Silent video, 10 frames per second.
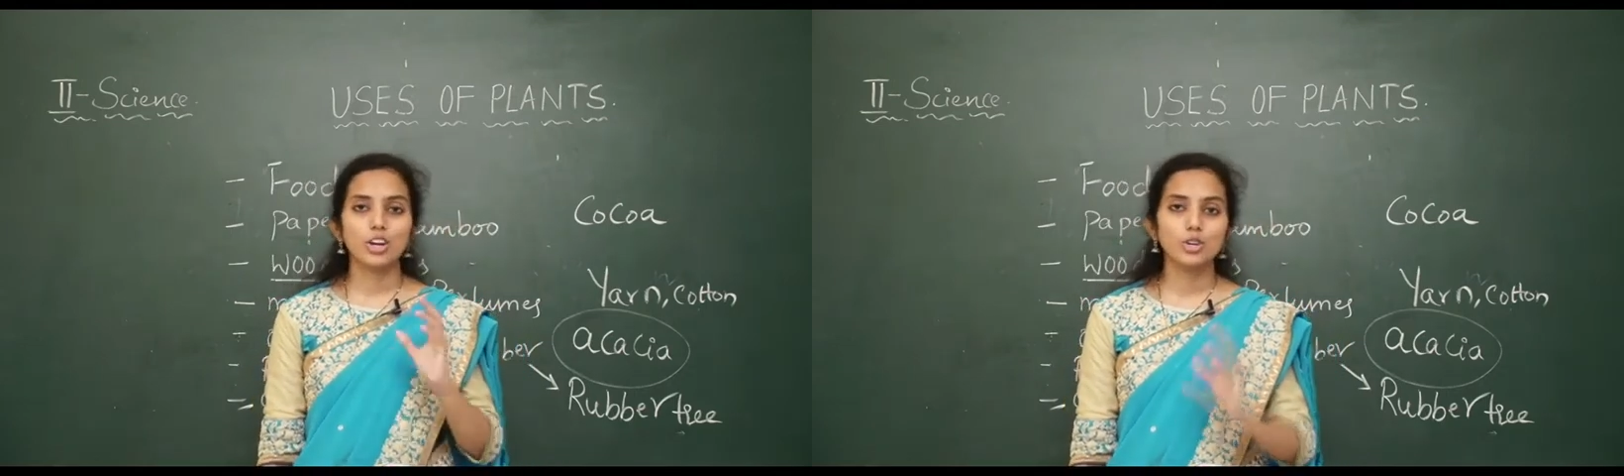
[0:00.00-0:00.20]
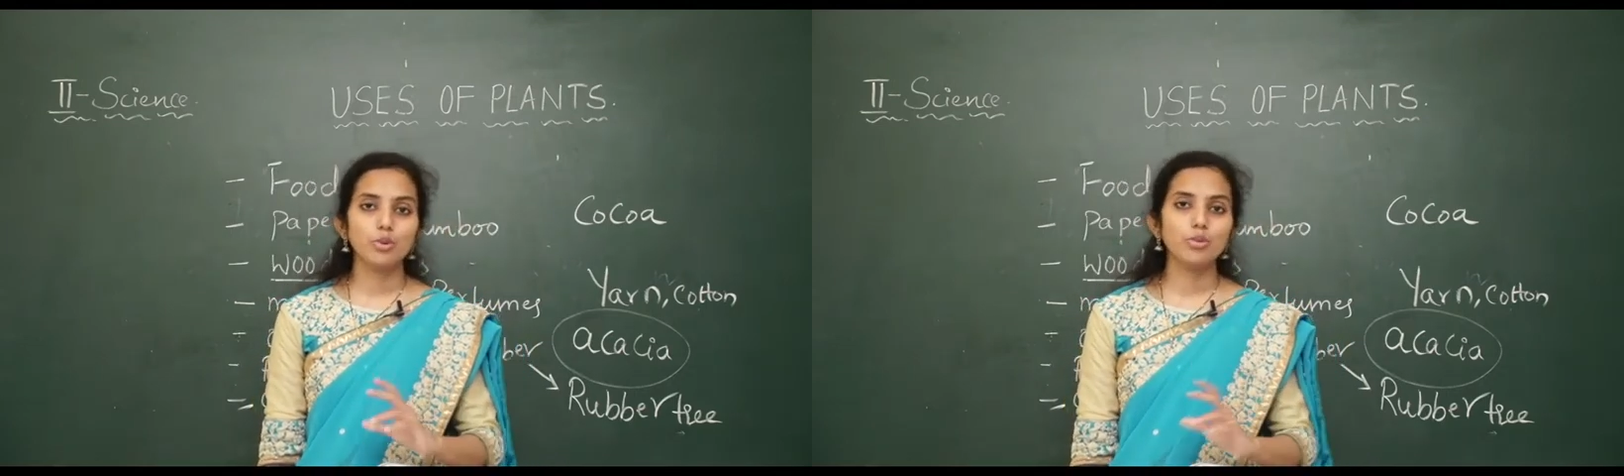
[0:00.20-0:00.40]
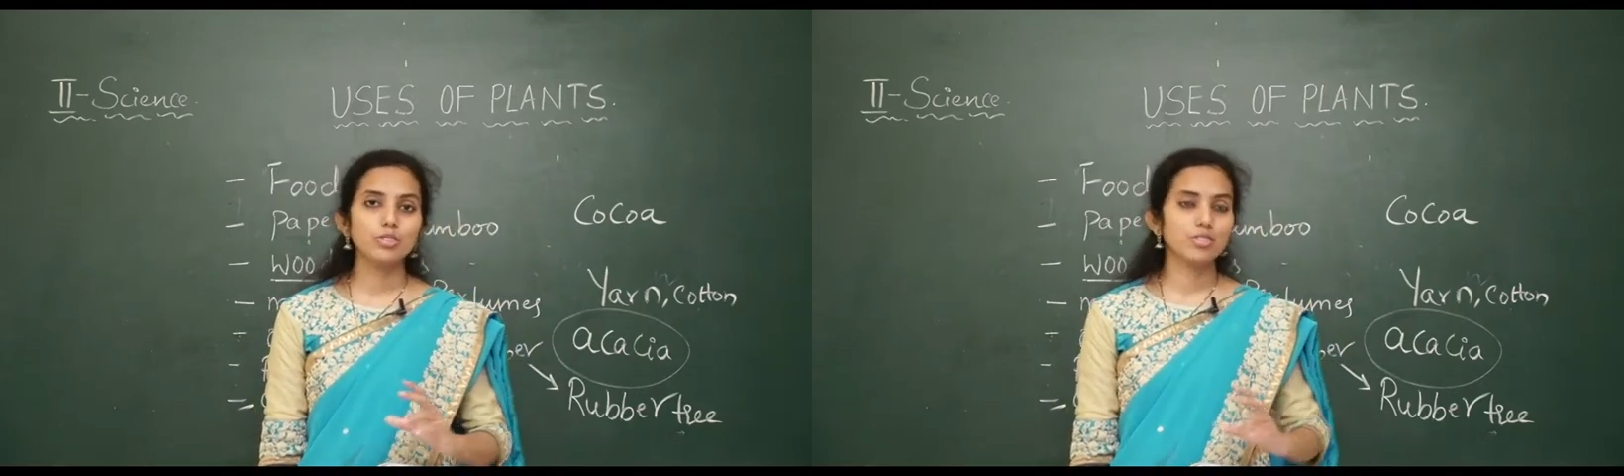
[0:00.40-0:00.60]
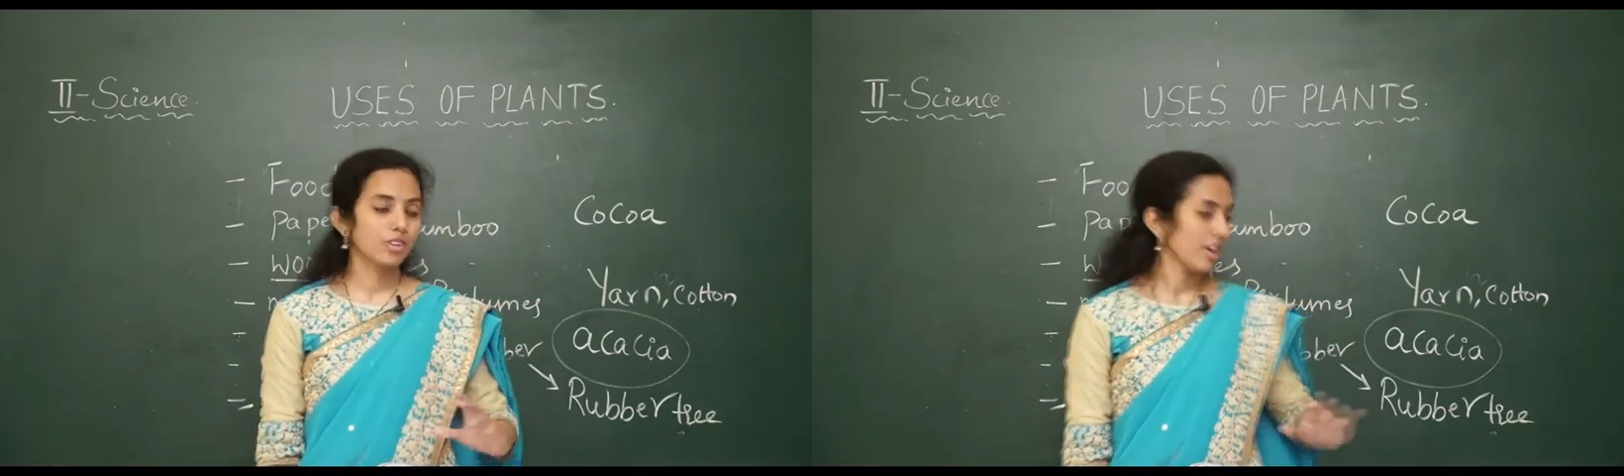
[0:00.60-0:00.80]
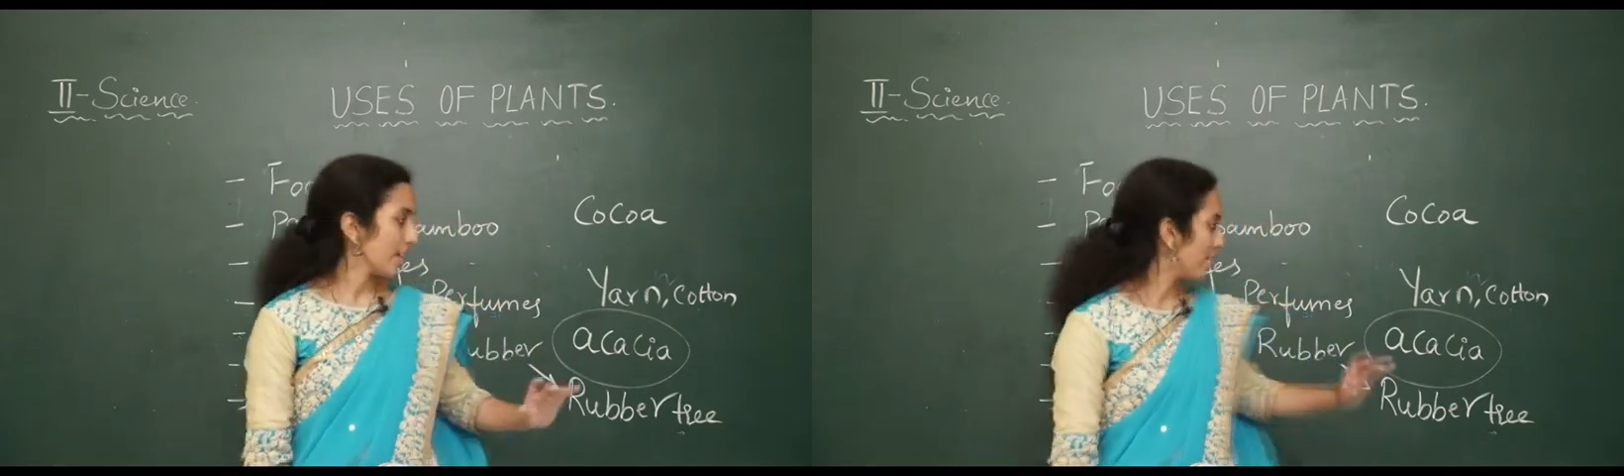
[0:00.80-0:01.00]
used
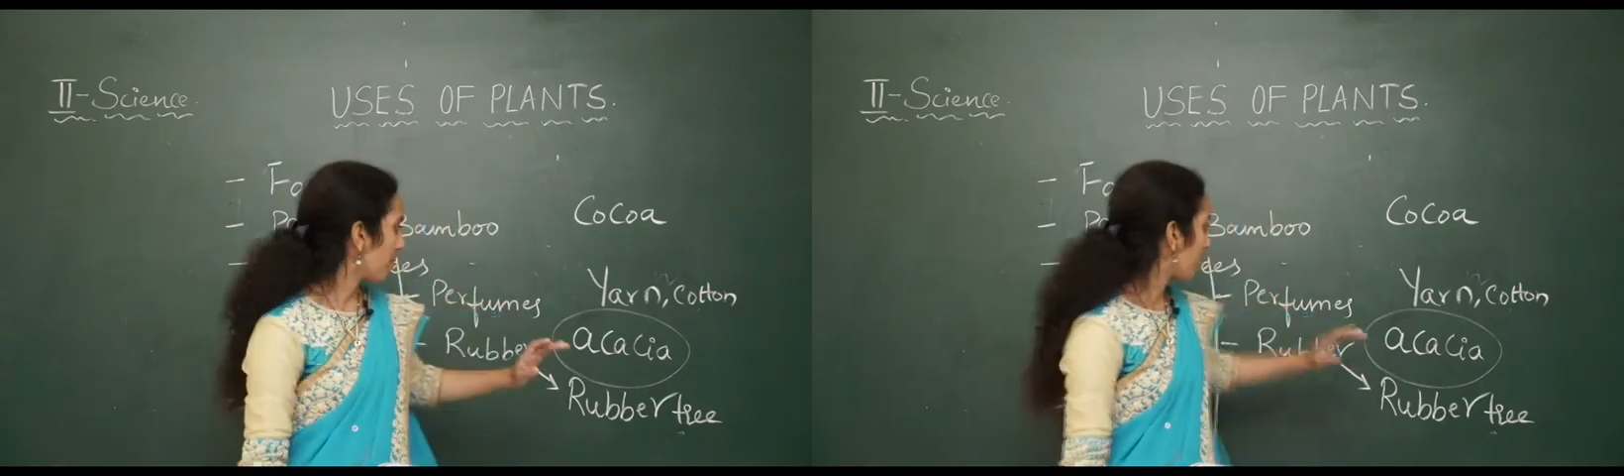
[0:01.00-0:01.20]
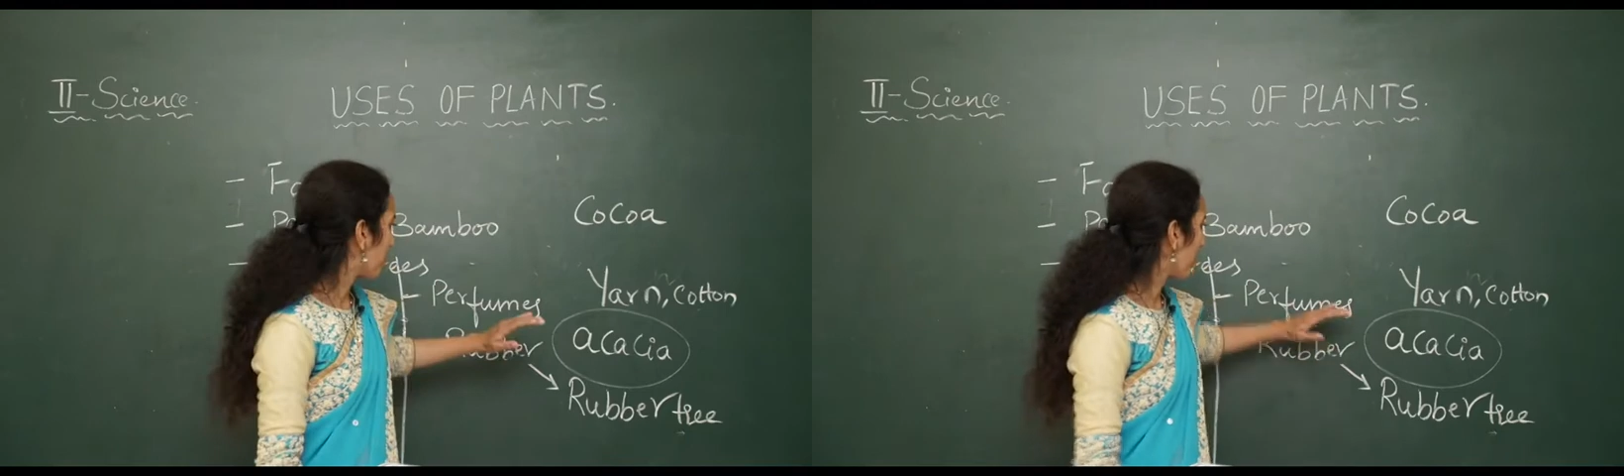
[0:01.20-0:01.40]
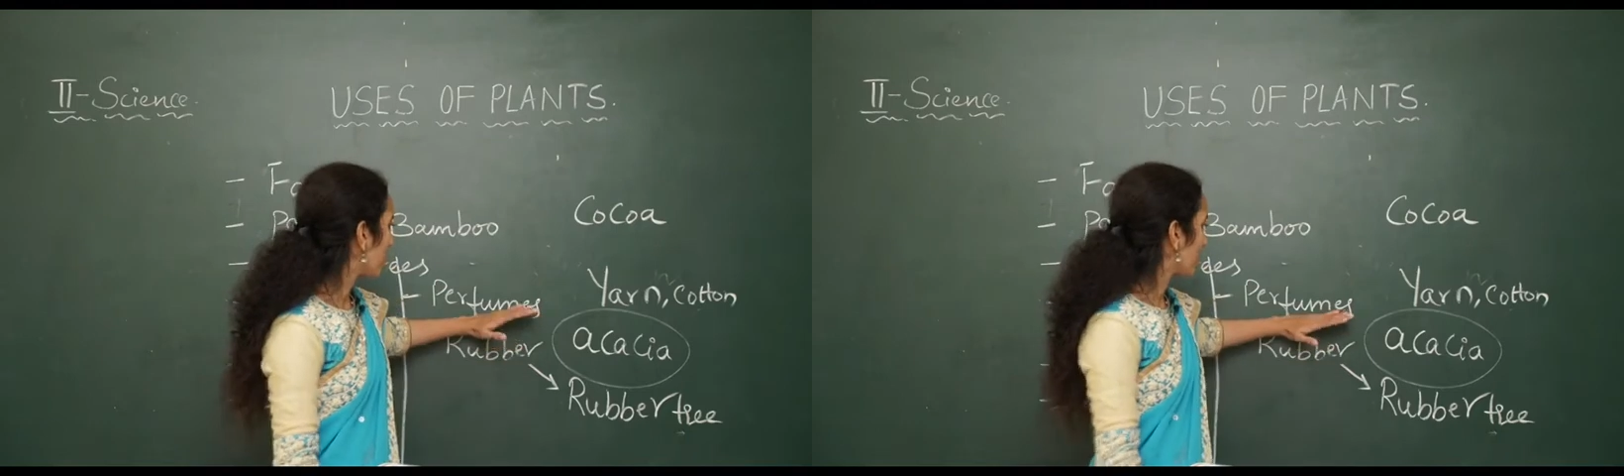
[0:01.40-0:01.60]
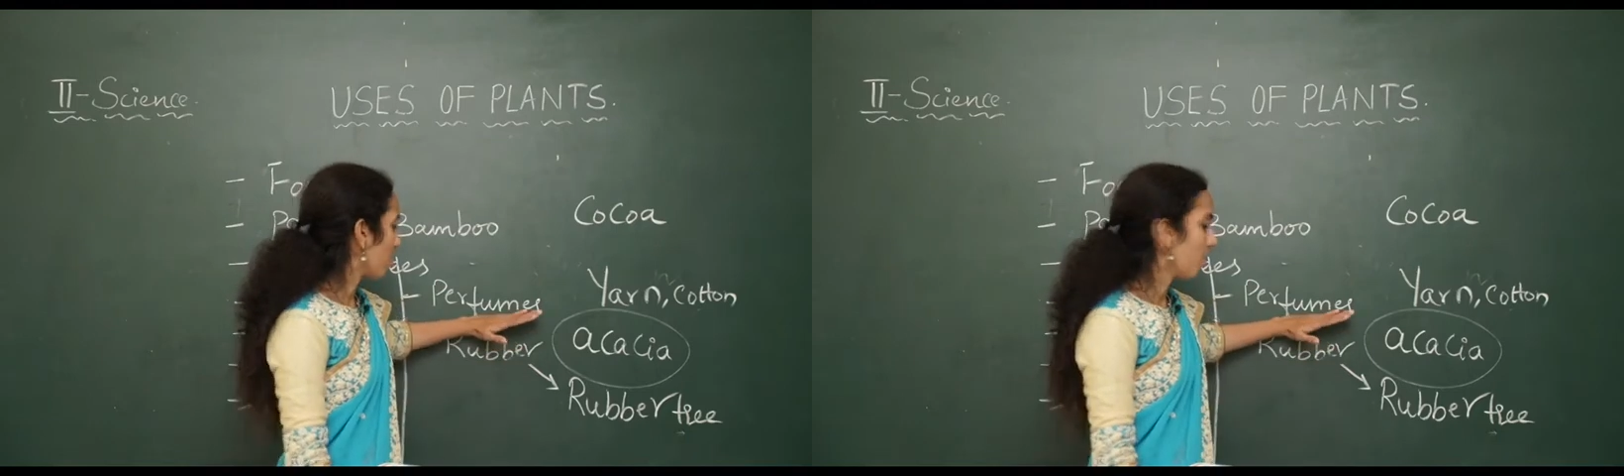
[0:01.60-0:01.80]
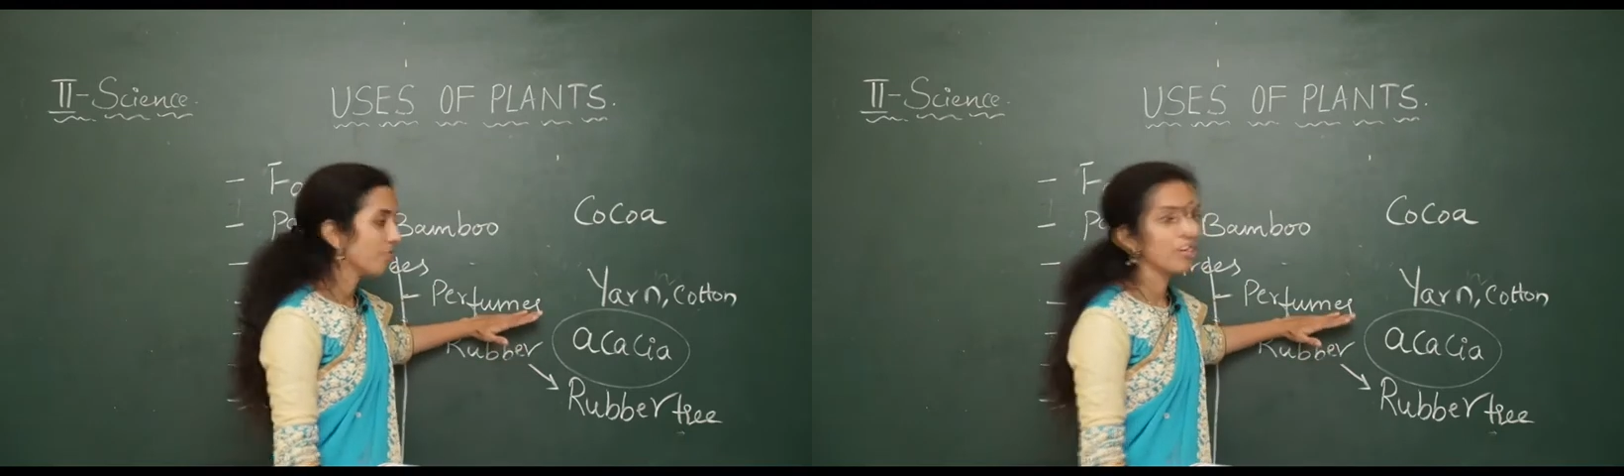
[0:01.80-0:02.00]
in the preparation
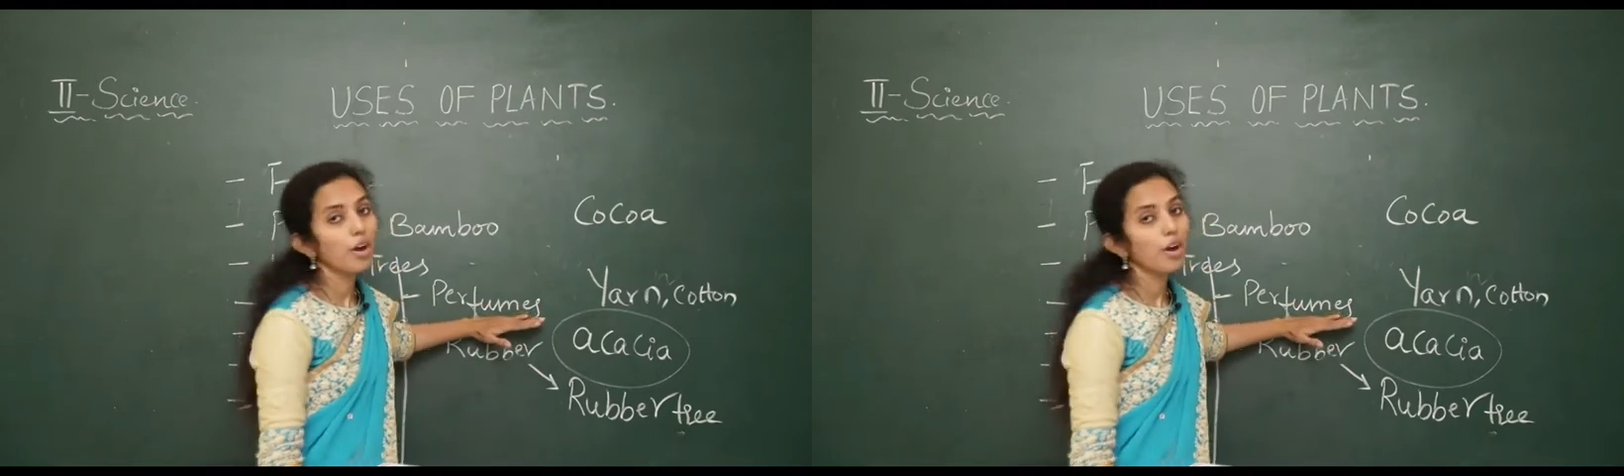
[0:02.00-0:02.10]
of